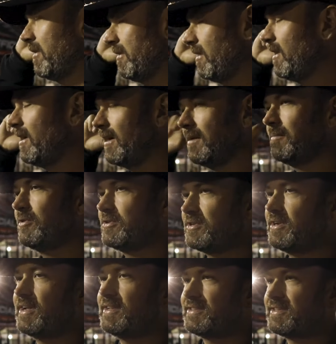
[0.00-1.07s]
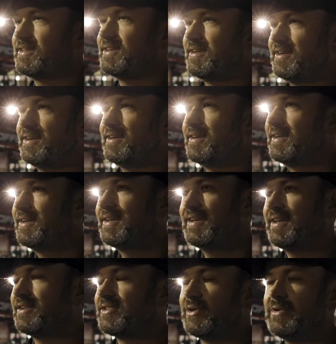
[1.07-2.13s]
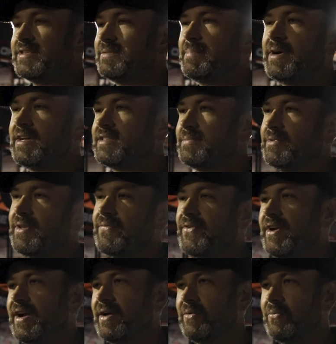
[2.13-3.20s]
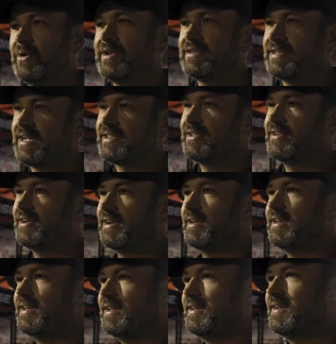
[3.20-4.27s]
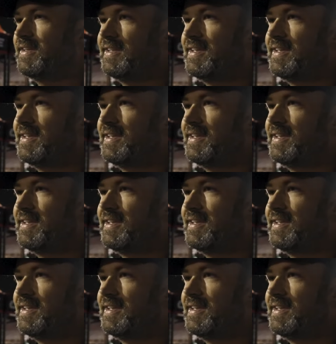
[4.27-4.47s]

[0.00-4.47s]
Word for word: a lot of merchandise in here. Right. It's always impossible to figure out what exactly you're going to need.